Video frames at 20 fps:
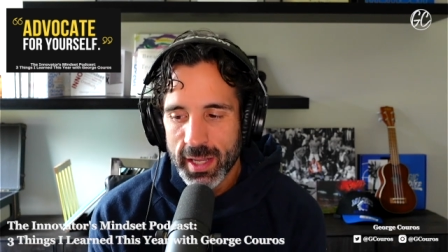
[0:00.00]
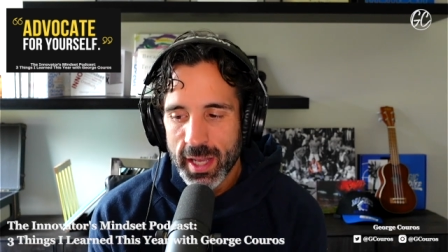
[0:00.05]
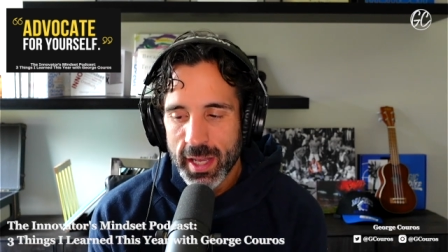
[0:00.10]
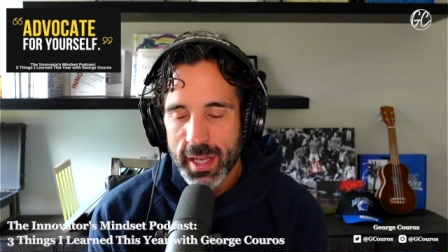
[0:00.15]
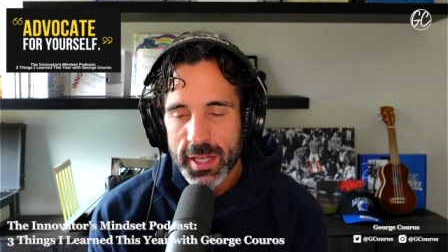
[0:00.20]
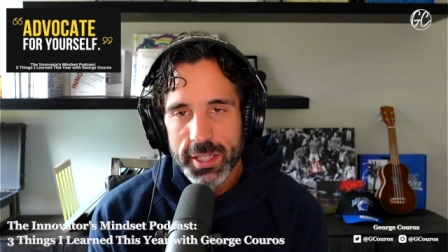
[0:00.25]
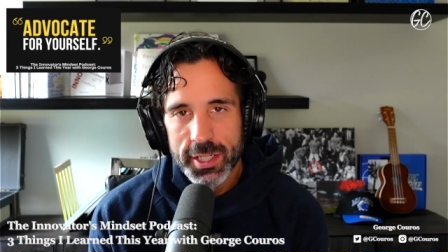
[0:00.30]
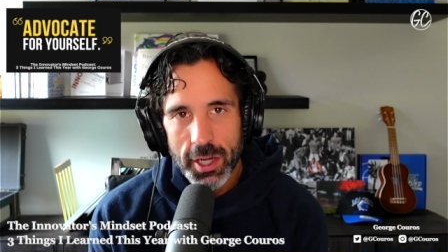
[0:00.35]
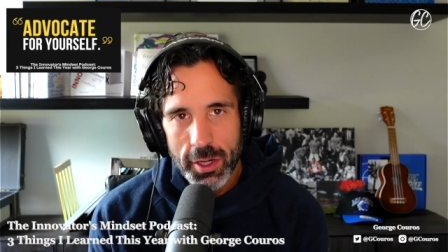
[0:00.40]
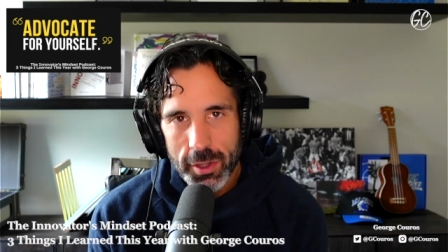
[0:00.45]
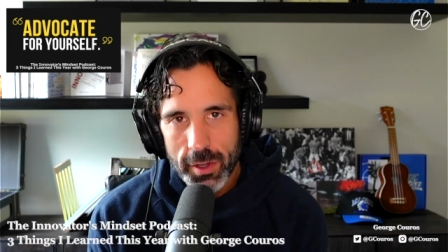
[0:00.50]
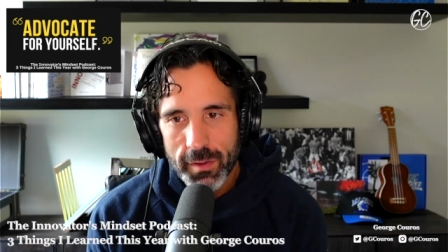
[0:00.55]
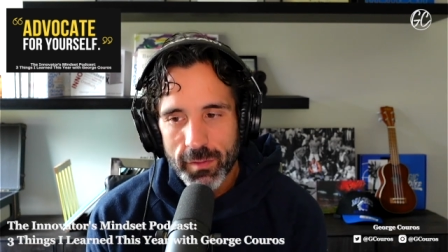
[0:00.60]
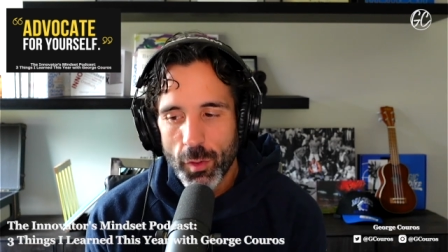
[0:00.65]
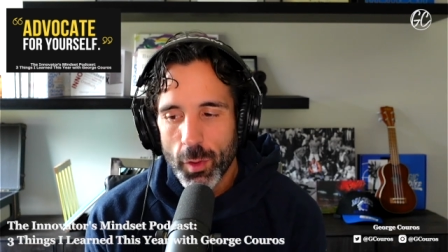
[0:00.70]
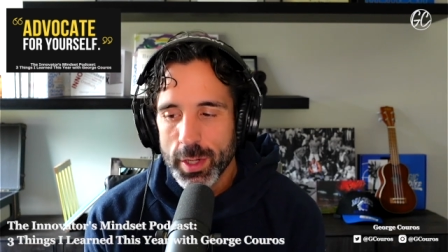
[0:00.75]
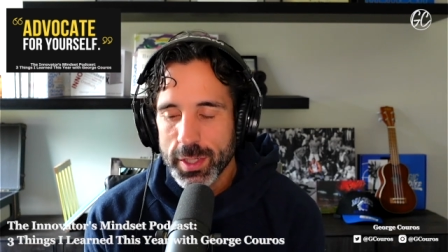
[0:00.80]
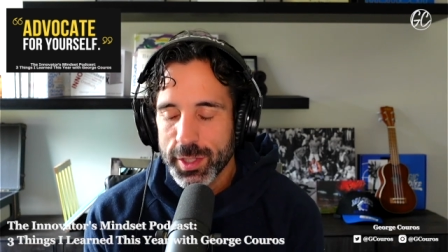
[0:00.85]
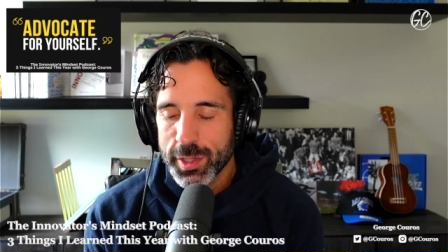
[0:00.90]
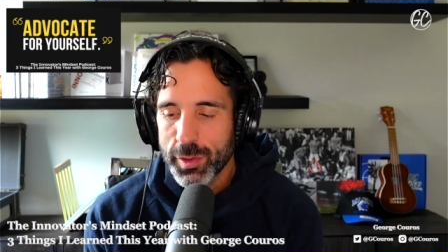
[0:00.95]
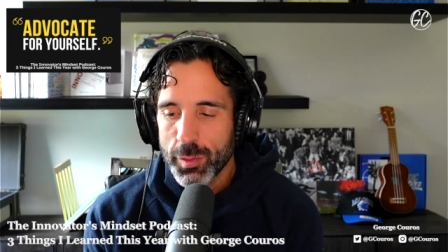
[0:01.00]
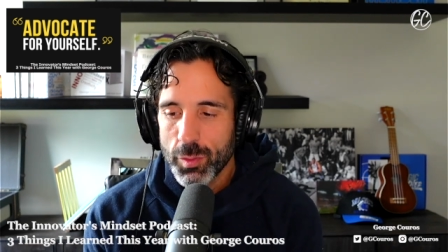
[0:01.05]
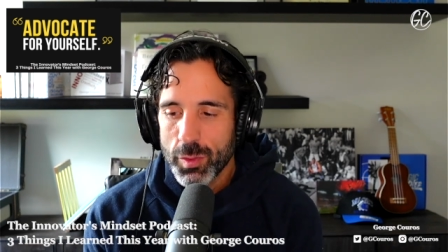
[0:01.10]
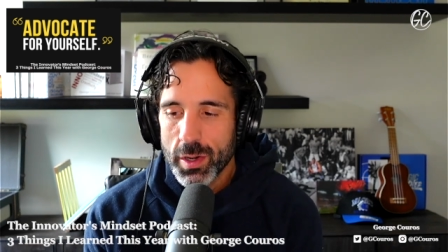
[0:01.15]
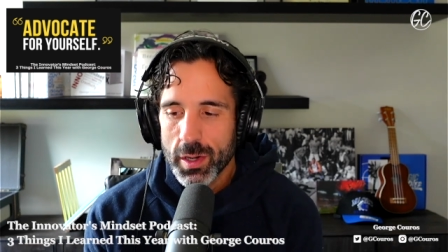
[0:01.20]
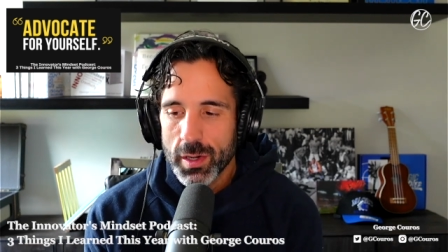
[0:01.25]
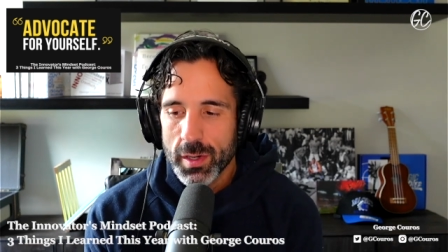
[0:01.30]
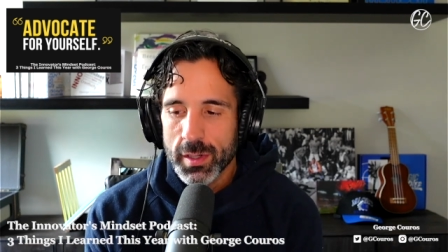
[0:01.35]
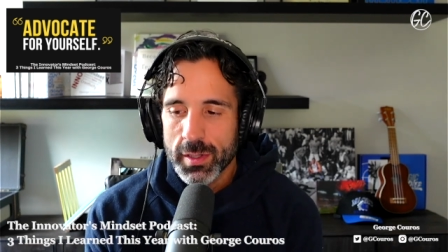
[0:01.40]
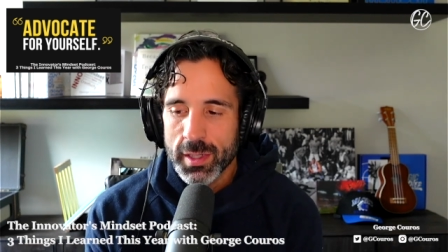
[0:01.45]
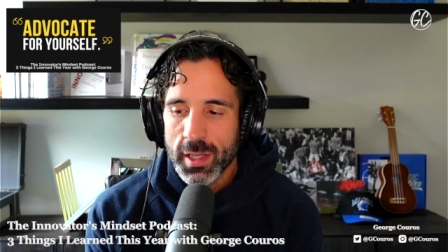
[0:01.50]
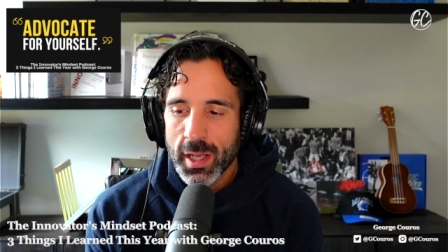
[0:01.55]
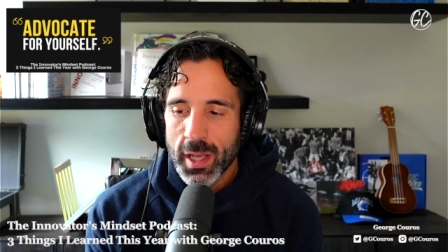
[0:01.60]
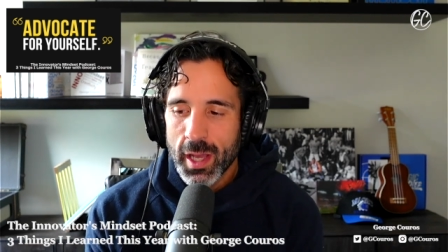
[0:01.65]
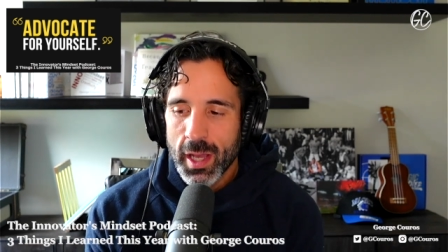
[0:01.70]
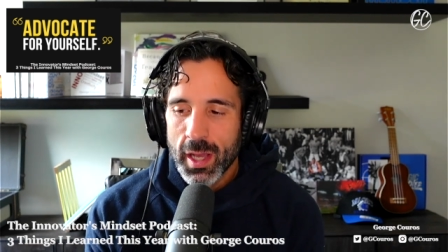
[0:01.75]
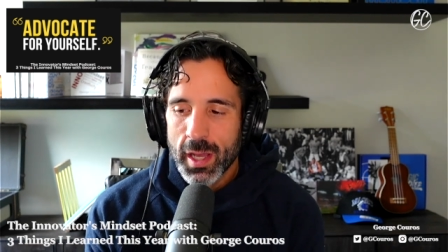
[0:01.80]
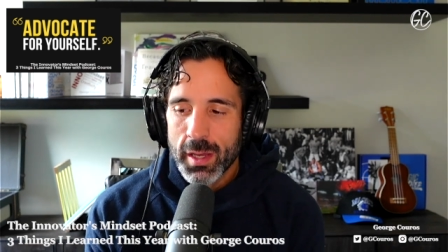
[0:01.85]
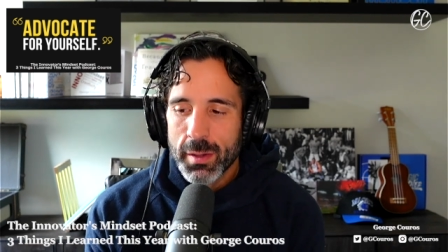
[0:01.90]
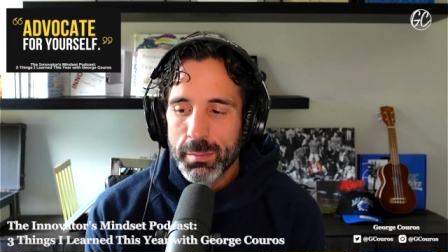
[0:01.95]
share their voice of the world.
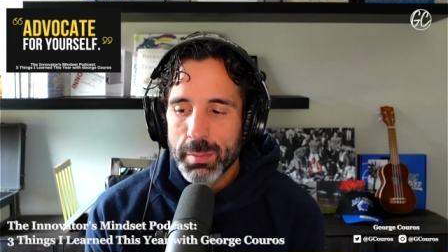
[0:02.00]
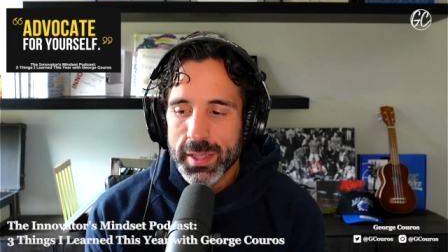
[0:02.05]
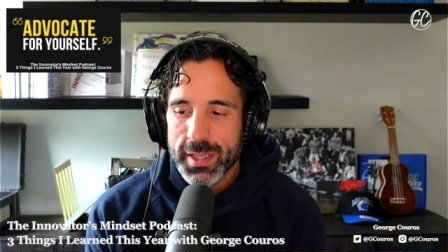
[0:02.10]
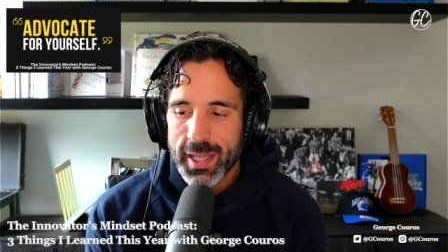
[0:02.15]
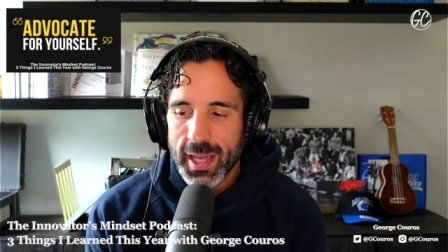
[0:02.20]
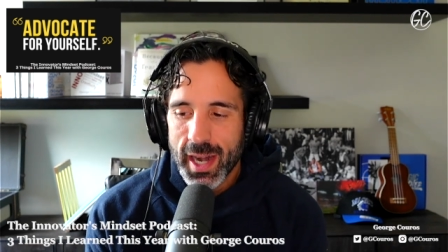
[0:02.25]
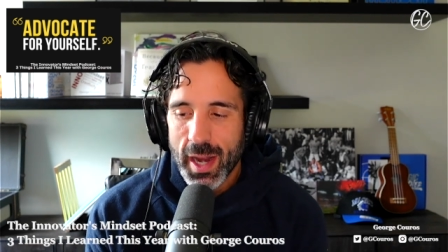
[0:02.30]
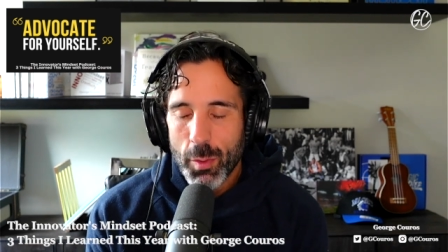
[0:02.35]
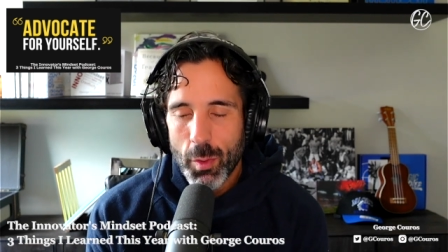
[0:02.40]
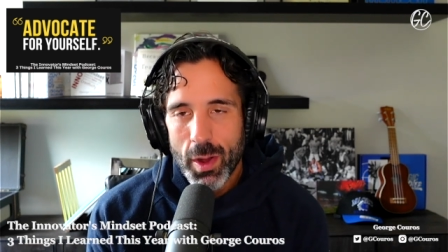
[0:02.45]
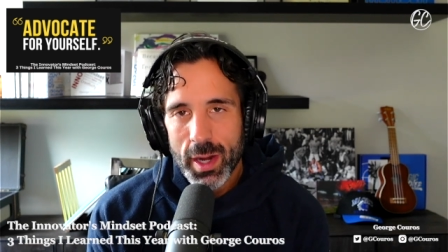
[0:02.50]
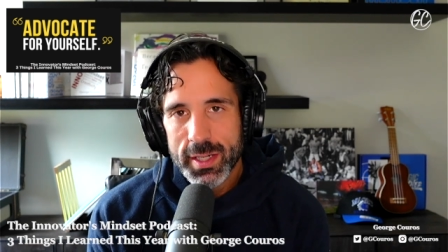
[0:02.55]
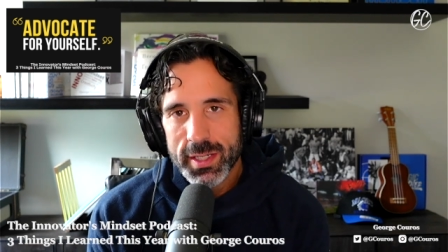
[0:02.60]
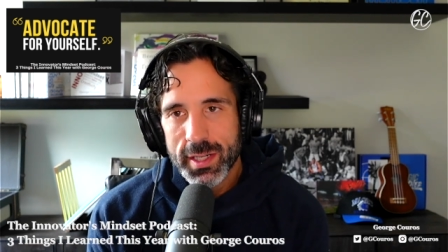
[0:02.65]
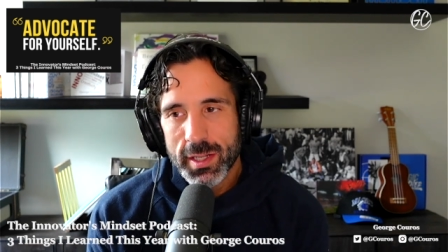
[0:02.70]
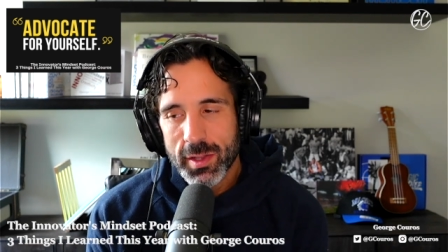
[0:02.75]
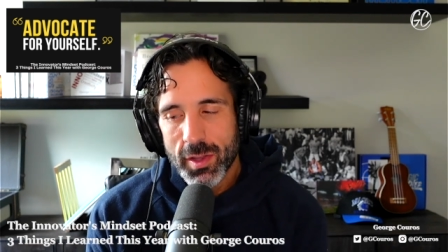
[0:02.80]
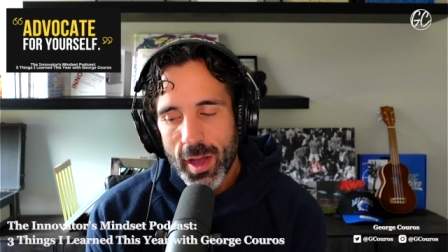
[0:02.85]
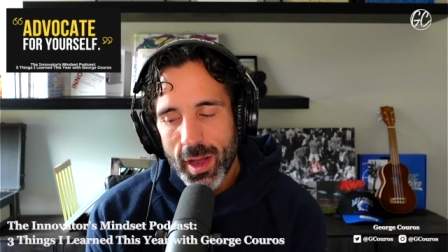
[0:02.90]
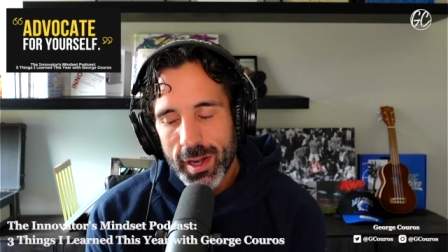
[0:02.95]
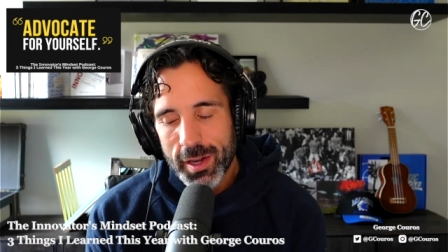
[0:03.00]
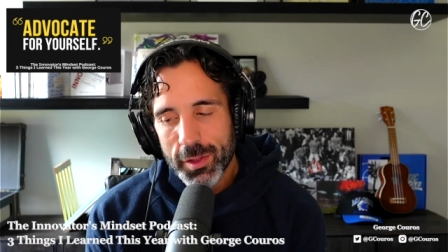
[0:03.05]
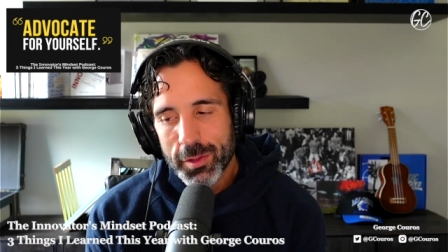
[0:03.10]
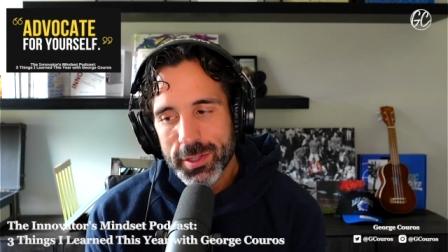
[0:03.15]
But then I watch a lot of those